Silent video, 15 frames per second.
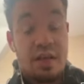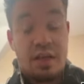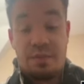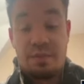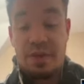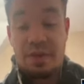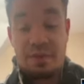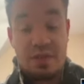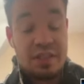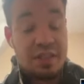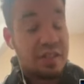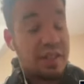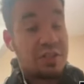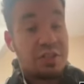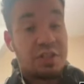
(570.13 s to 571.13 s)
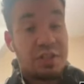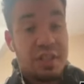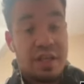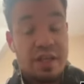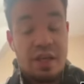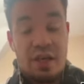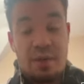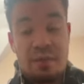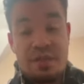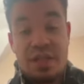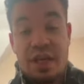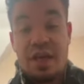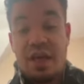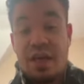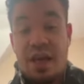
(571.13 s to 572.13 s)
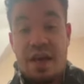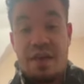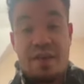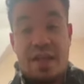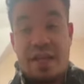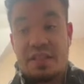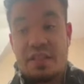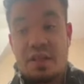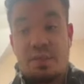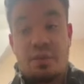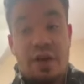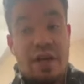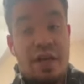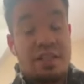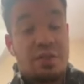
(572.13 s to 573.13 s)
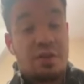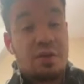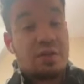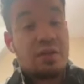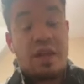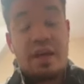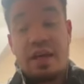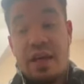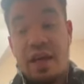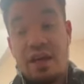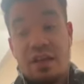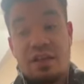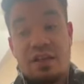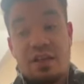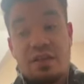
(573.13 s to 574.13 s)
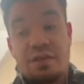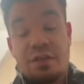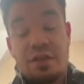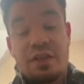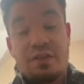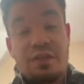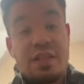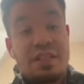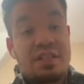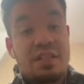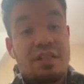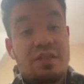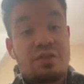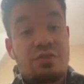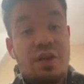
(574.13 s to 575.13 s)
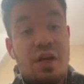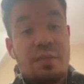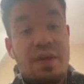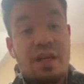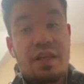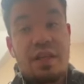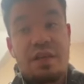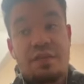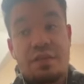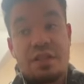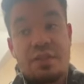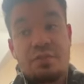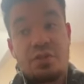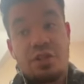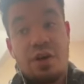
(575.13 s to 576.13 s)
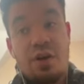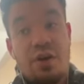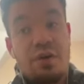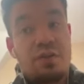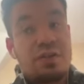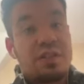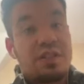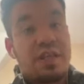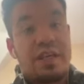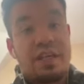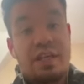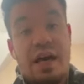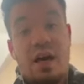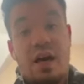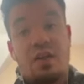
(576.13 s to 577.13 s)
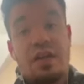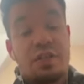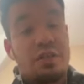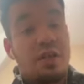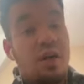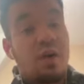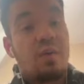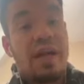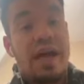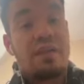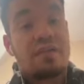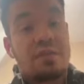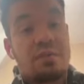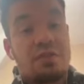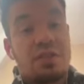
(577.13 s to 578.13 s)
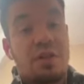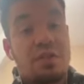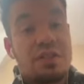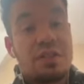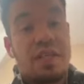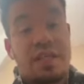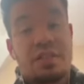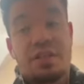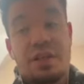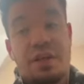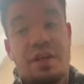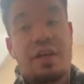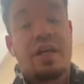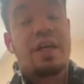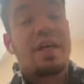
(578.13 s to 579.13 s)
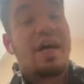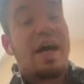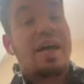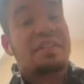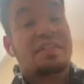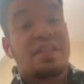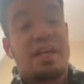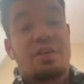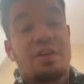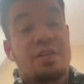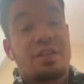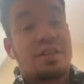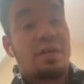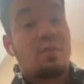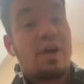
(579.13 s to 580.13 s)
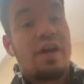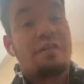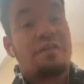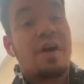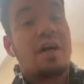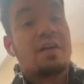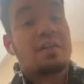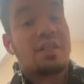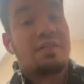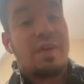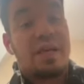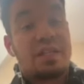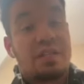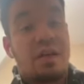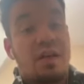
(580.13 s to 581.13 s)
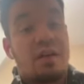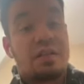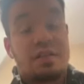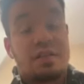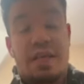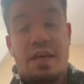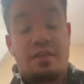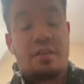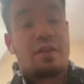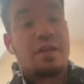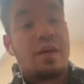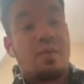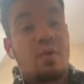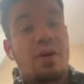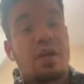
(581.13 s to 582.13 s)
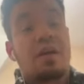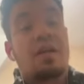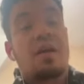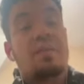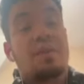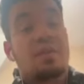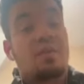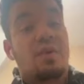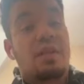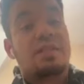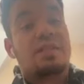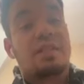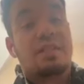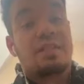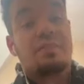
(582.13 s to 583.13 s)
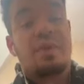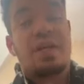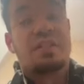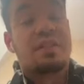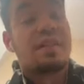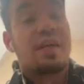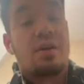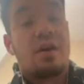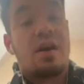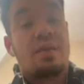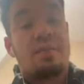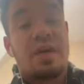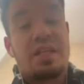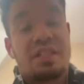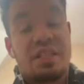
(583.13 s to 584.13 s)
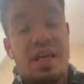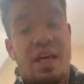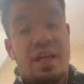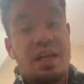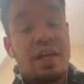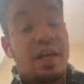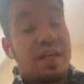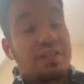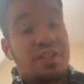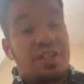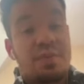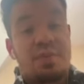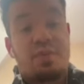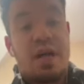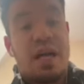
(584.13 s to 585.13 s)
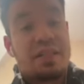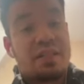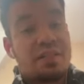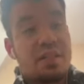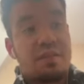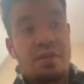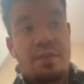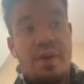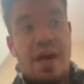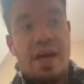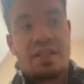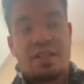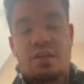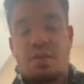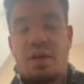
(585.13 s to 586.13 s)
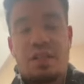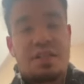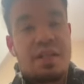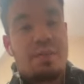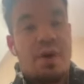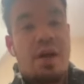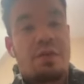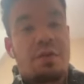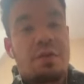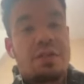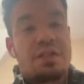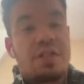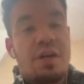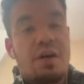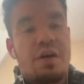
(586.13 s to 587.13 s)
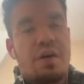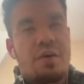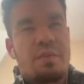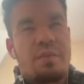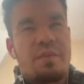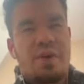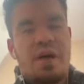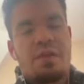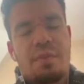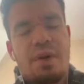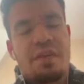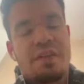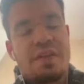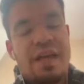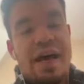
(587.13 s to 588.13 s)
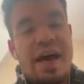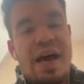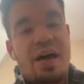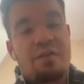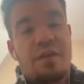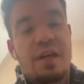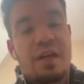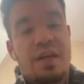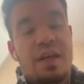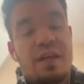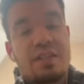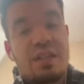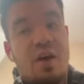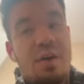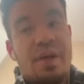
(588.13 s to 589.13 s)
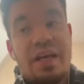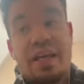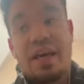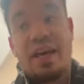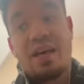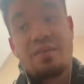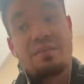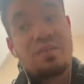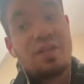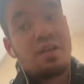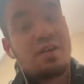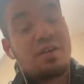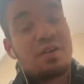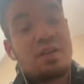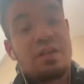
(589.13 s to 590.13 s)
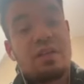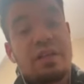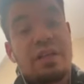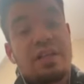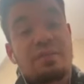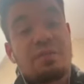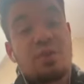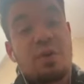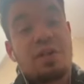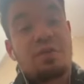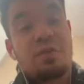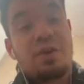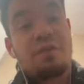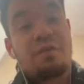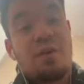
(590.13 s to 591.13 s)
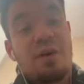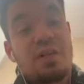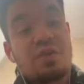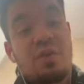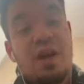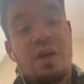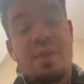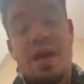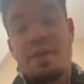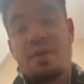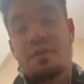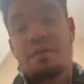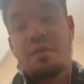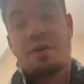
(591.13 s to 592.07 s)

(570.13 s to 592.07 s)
uh, exchanging D Ms. And then at some point I told her, like, hey, you know, if you're interested in drumming, like for some shows, like I'll let you know when I have some shows next year. I sent her some wave files of my songs that not only I'm working on, but the ones basically that are on my set. She's been practicing for the past, I want to say, month or so, month, month and a half. So I'm like, hey, you know, early twenty twenty-four is what I'm aiming